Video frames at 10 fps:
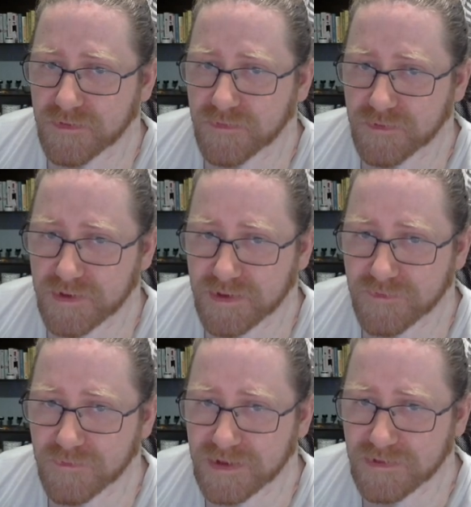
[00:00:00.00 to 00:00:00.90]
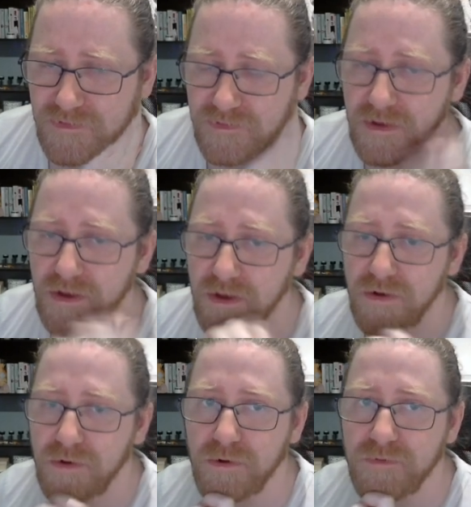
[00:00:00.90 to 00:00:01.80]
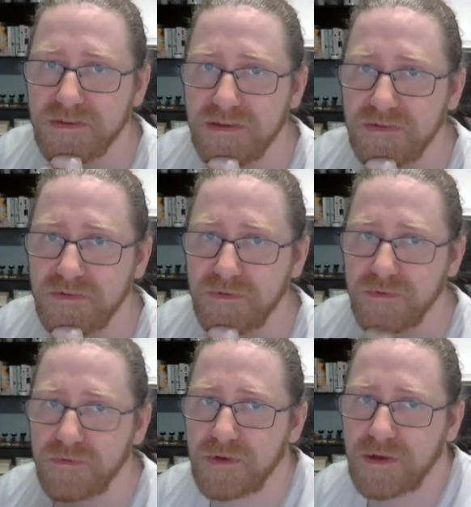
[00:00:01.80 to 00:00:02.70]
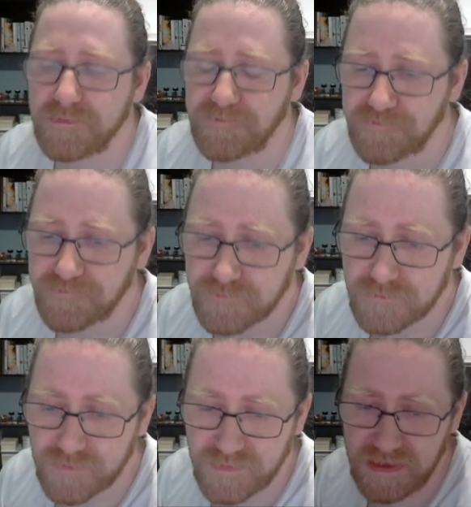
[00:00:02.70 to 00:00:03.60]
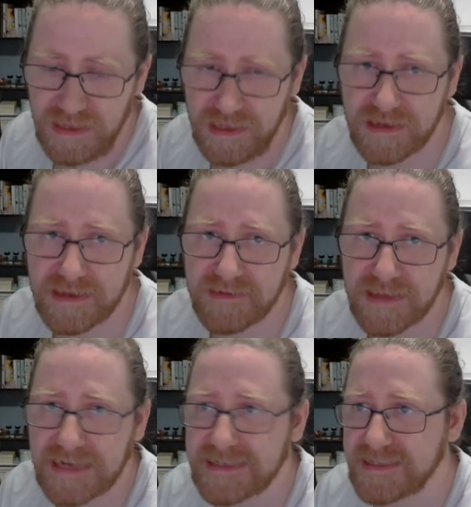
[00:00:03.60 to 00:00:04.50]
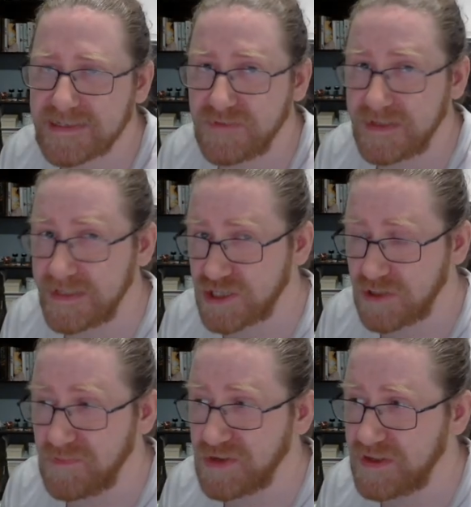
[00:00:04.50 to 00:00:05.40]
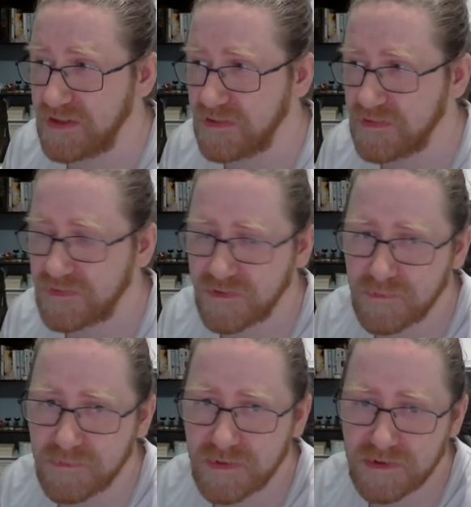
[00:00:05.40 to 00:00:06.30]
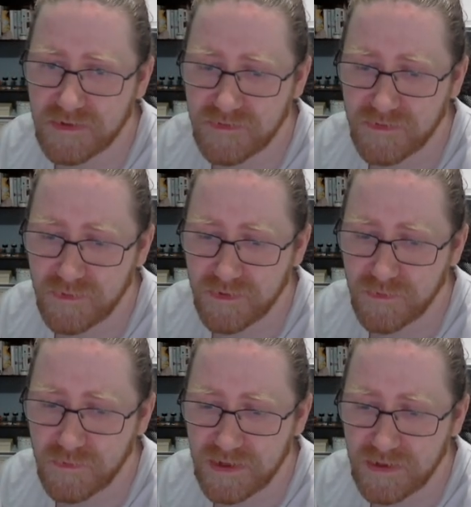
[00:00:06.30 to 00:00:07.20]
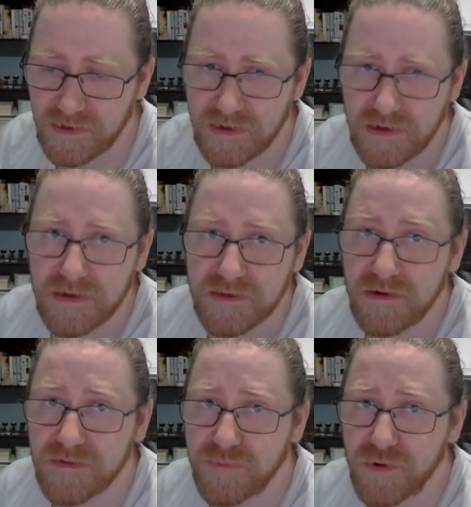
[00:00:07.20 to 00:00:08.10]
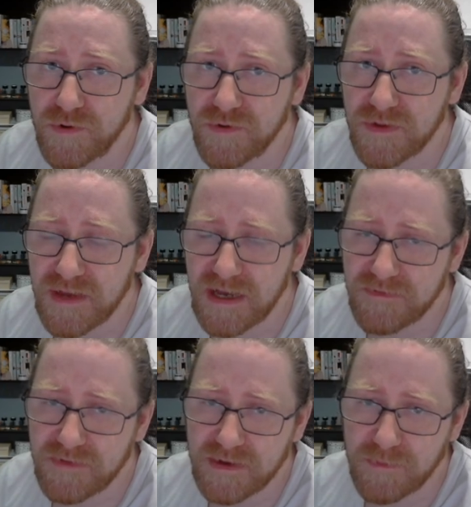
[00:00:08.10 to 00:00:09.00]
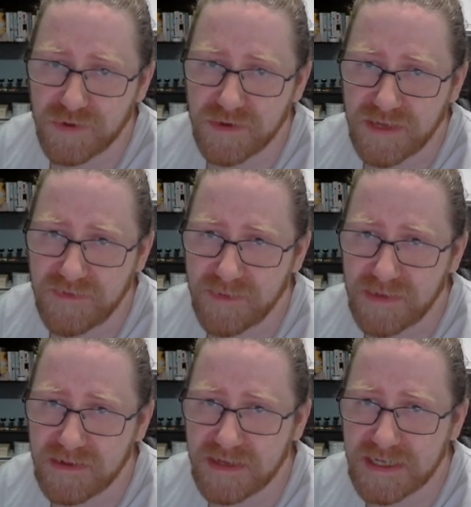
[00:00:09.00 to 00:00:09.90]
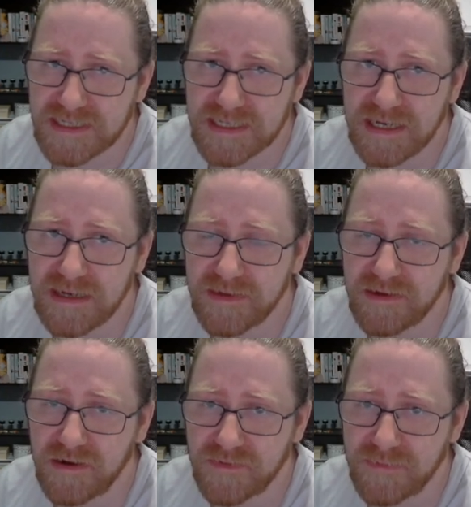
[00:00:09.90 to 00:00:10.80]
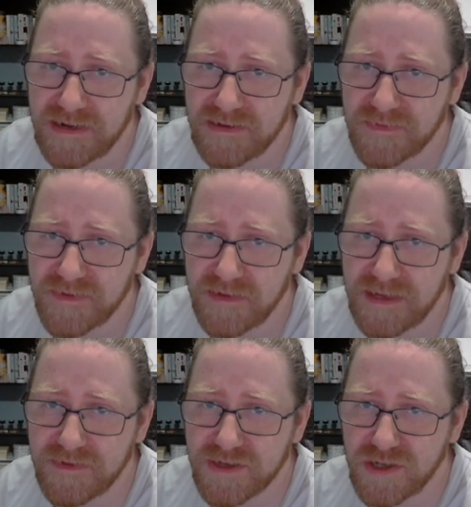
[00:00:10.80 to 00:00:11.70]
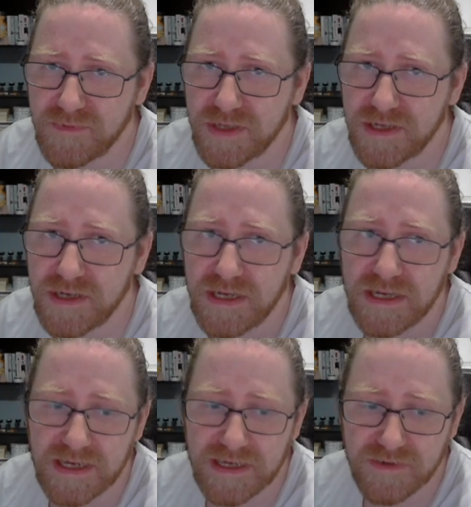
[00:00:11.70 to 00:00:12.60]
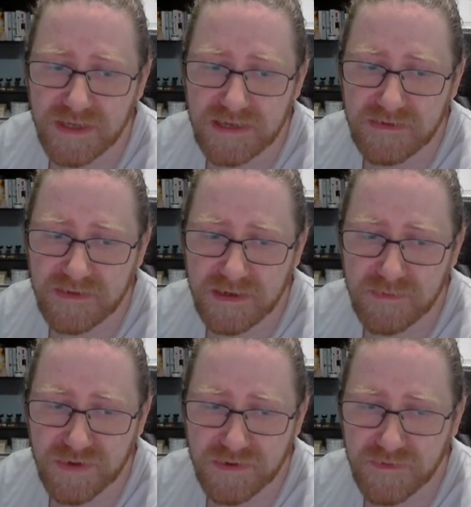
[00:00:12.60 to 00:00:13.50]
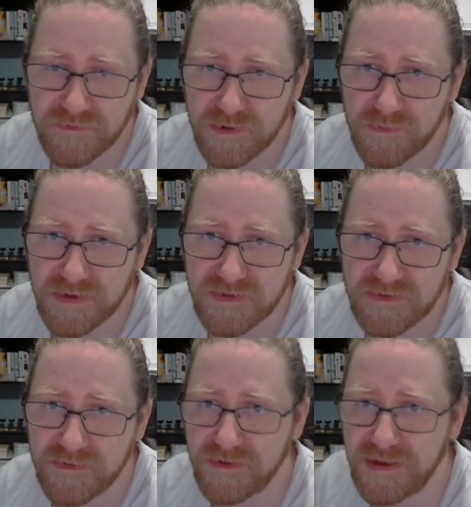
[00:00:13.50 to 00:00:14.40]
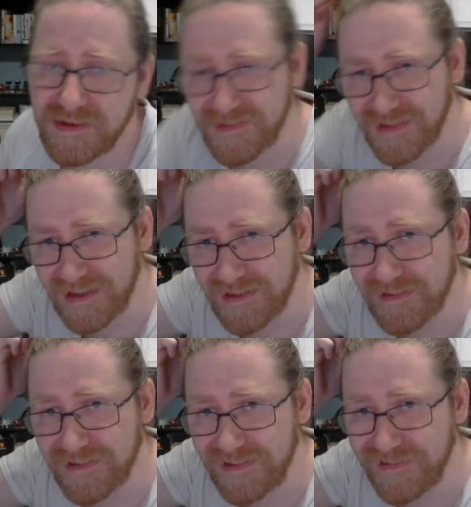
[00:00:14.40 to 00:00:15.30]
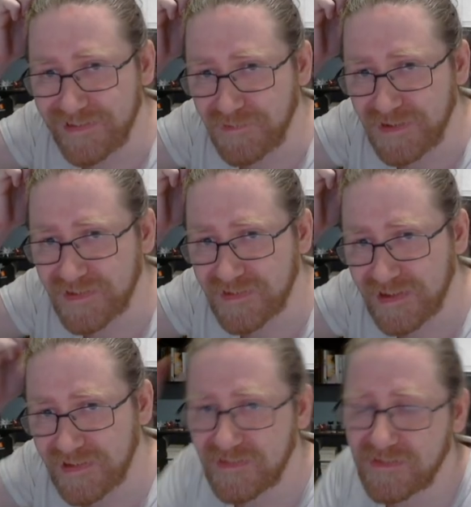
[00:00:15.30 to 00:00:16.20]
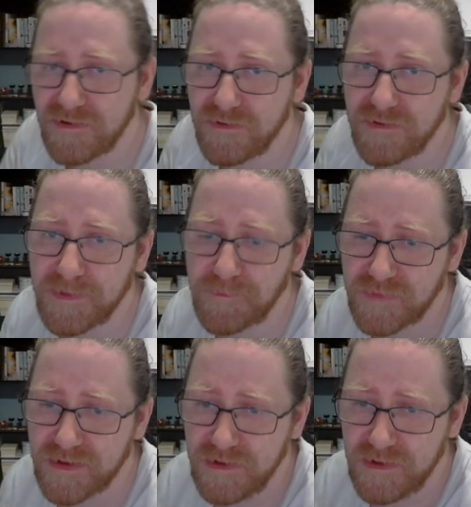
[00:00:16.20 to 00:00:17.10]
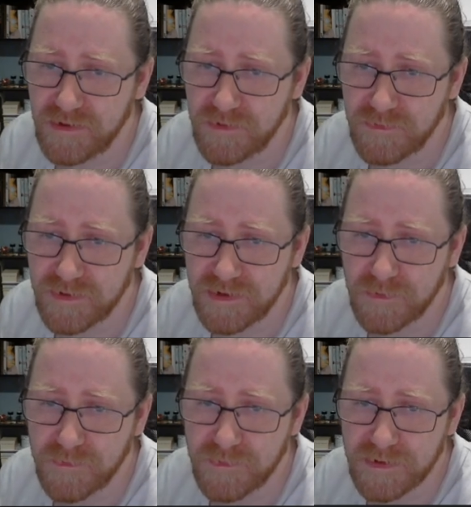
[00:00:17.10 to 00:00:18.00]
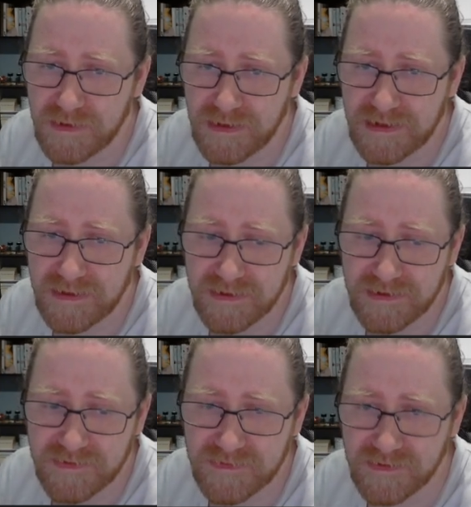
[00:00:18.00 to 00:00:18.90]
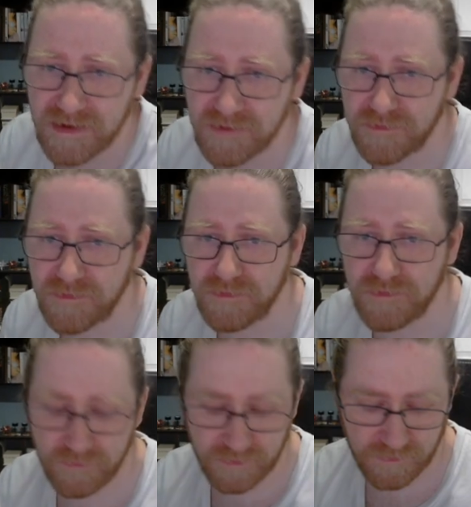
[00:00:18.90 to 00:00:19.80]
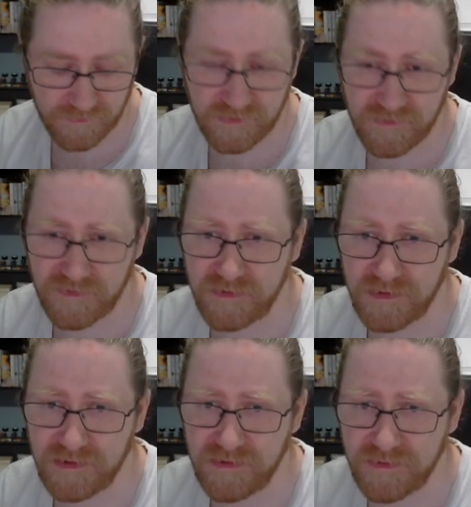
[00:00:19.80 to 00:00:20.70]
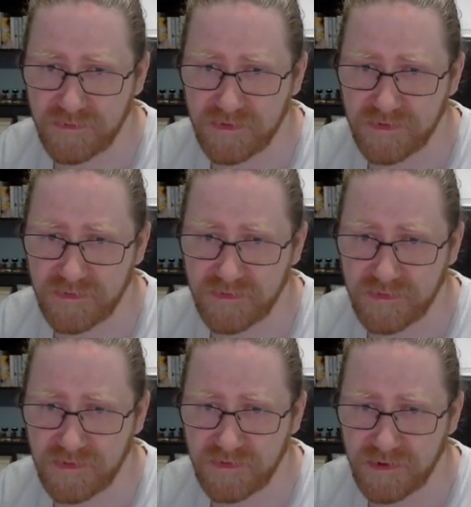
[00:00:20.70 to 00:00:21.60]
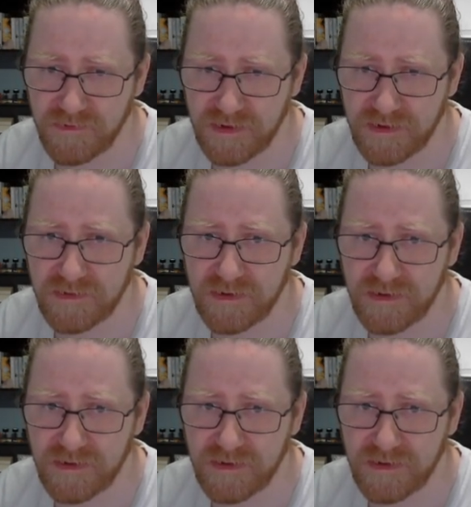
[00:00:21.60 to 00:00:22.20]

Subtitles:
free wins, or we need to get access to additional money some other way. There are some Pokemon that have money giving abilities, there are some items that give additional money, and you get money from streaks and interest. So we will at least have to reach the interest stage here, and